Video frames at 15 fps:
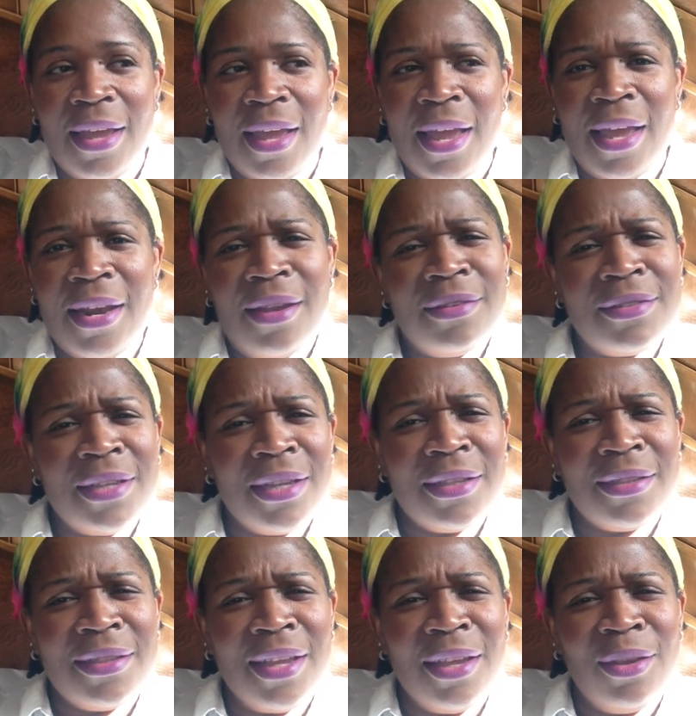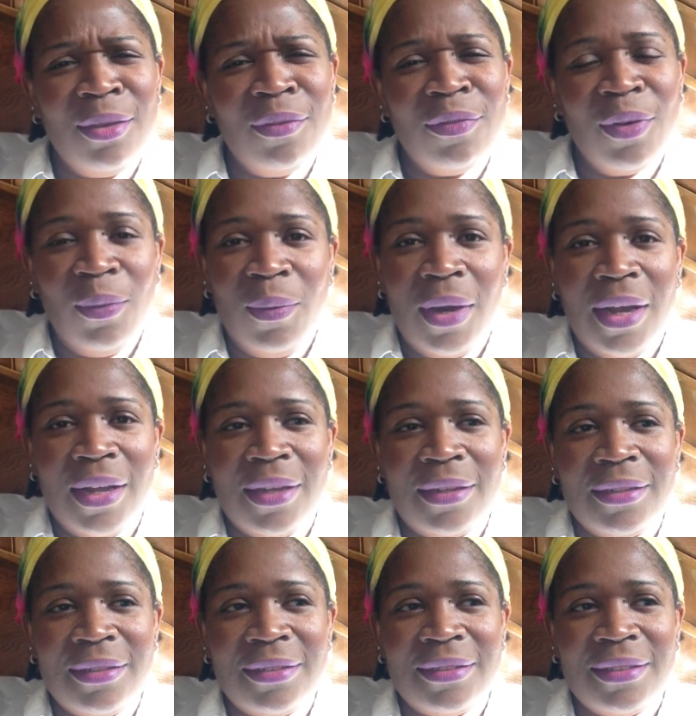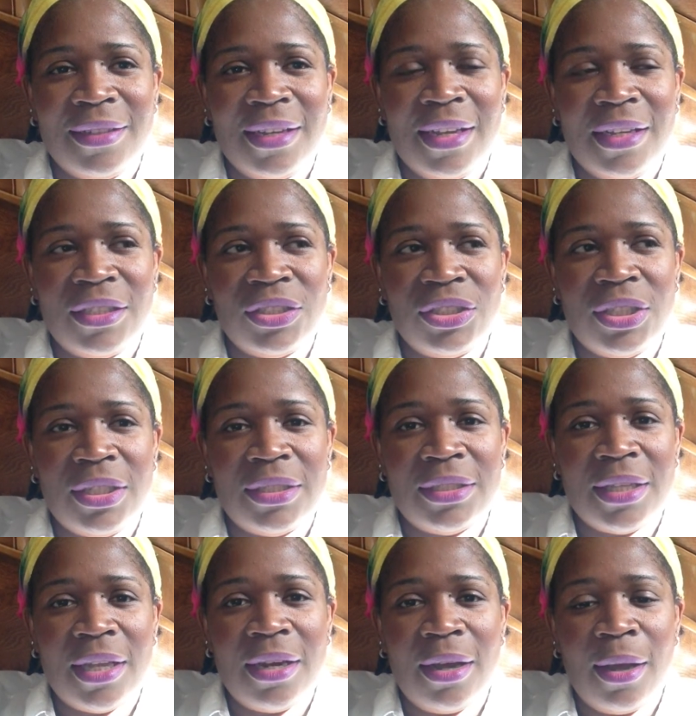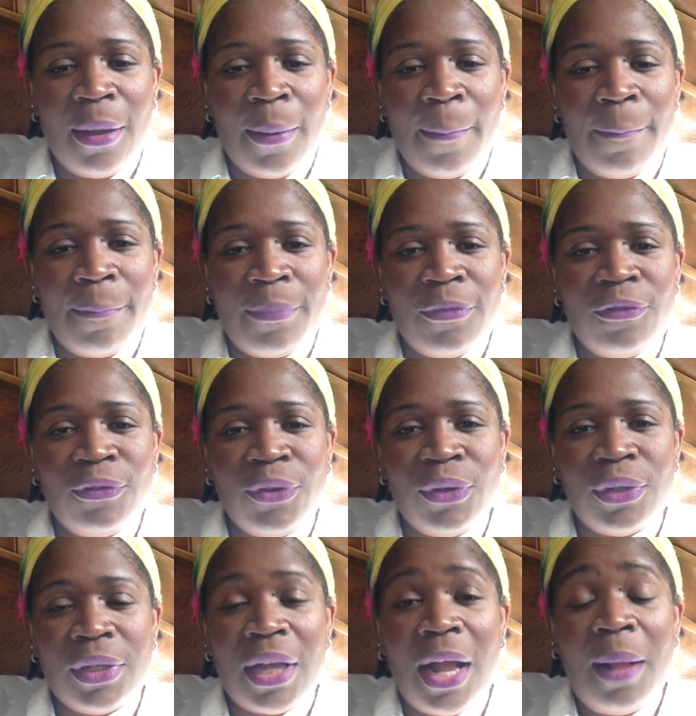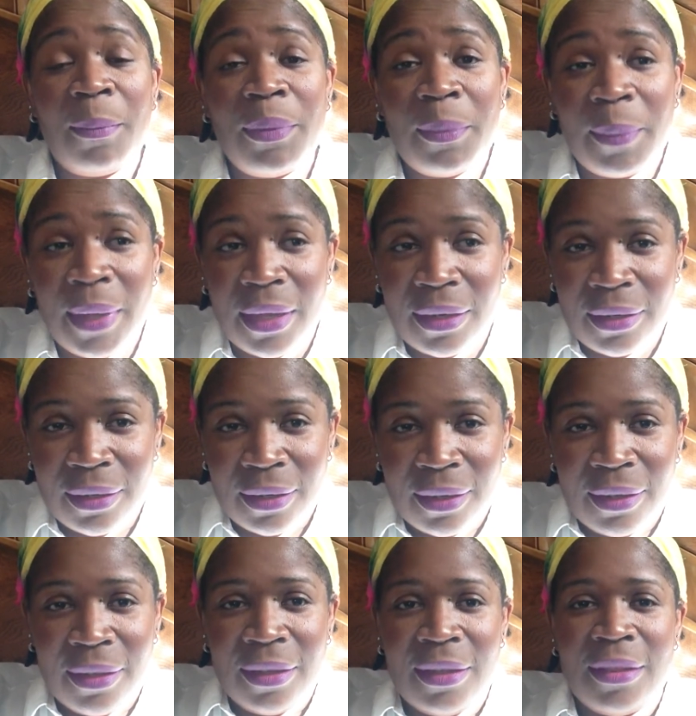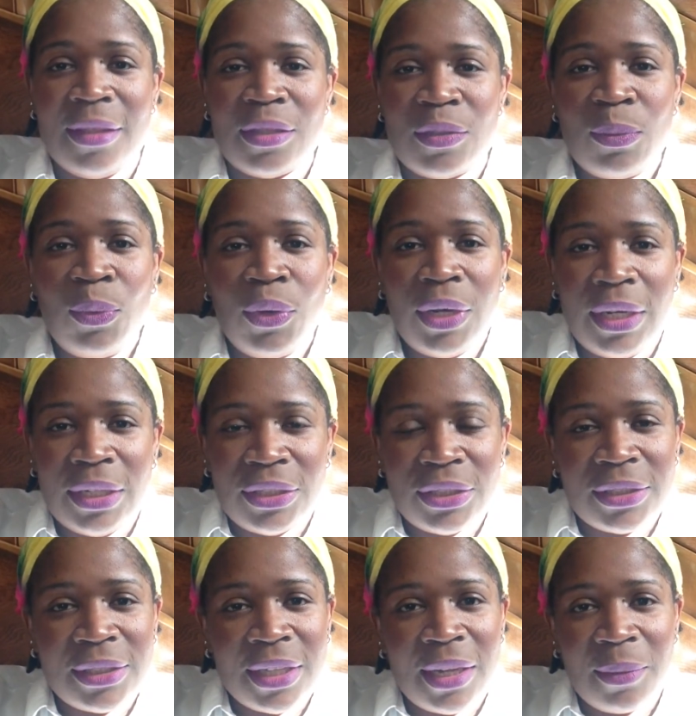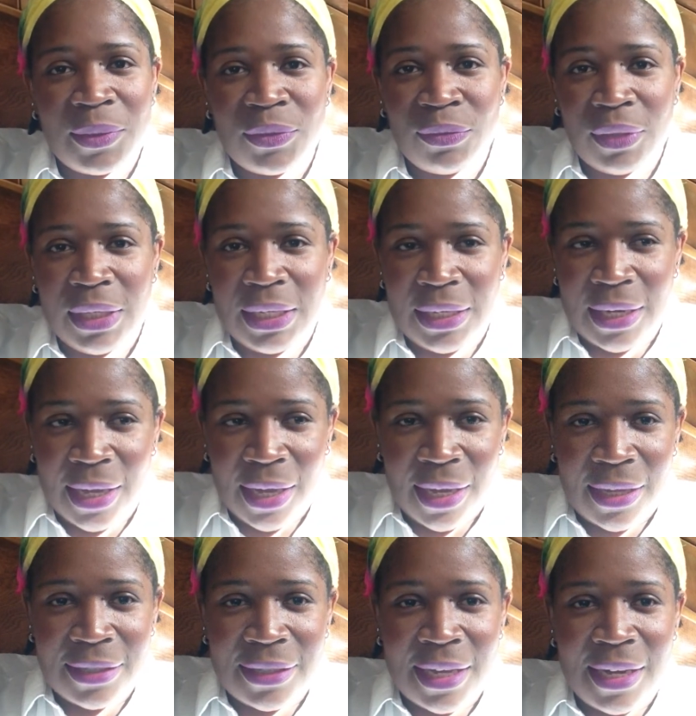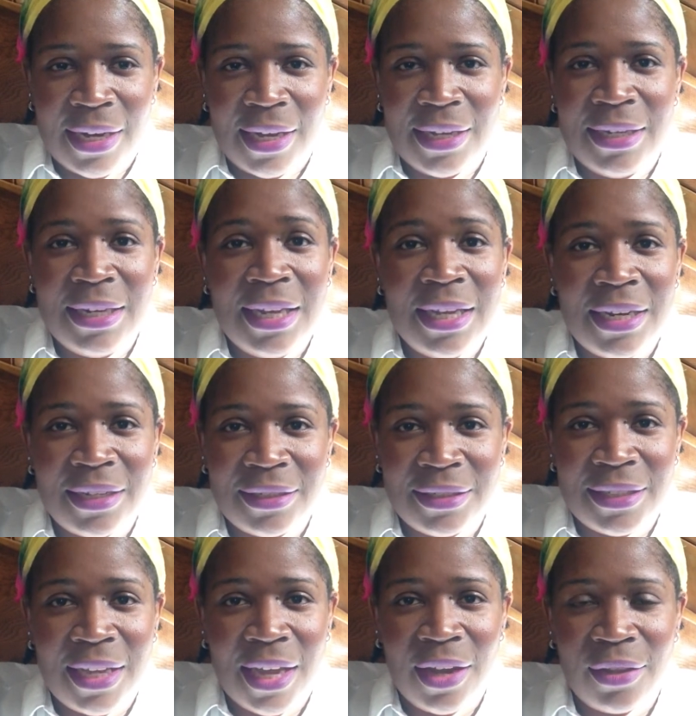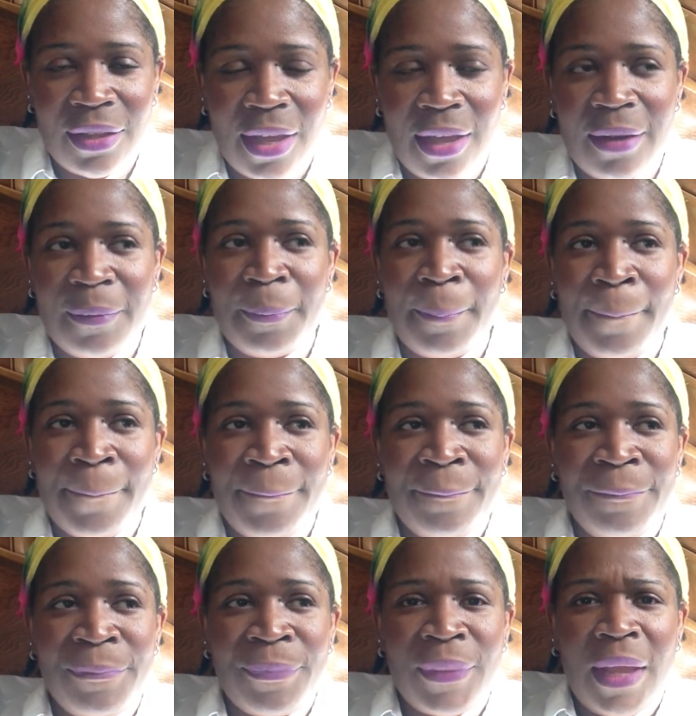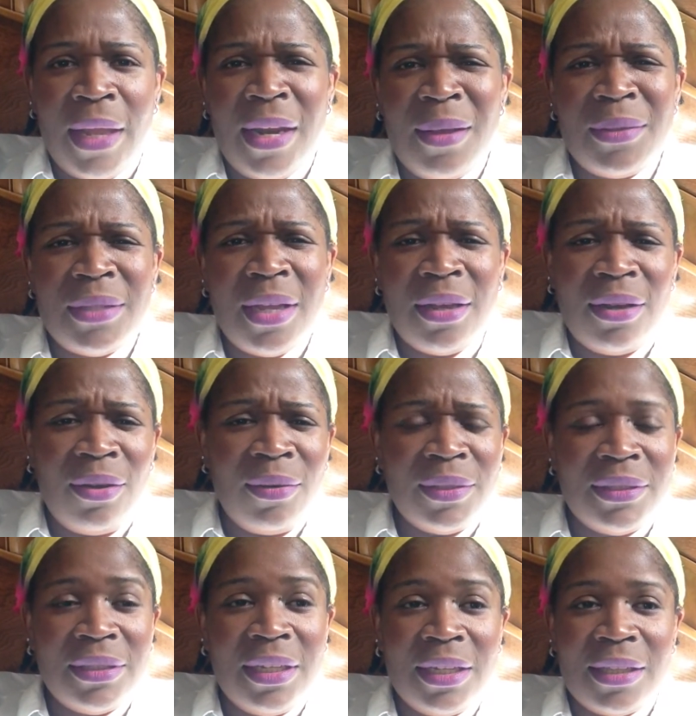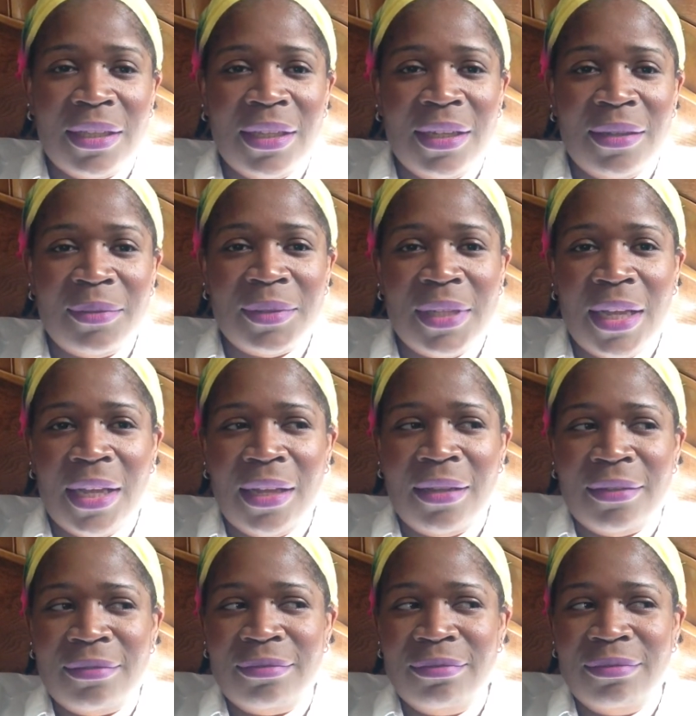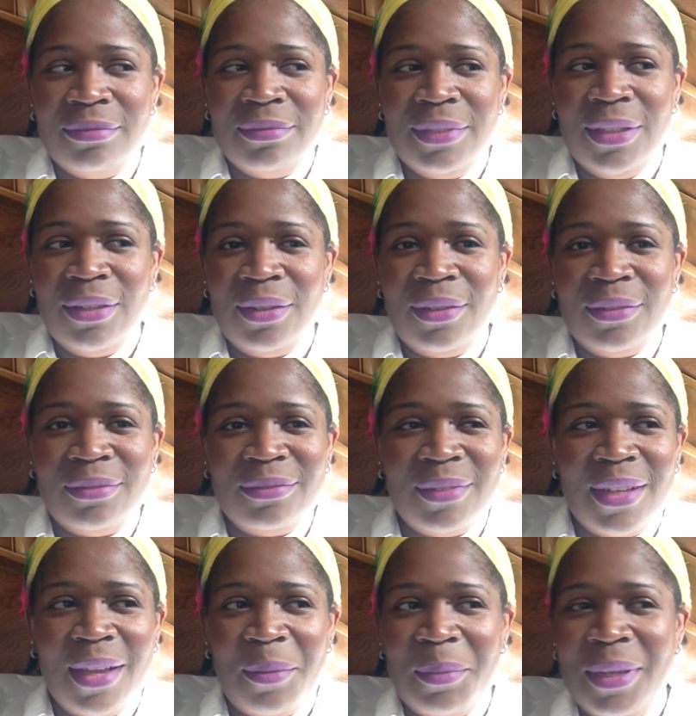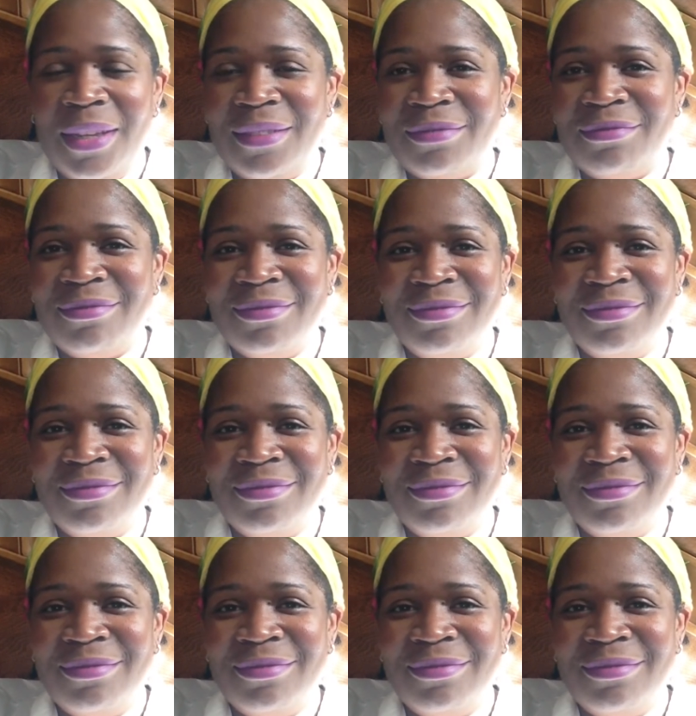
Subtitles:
And I was like, thank you for what? And she said, for the compliment this morning. She said that was really nice and I needed to hear that. And I was like, oh, it's nothing. I was like, I mean,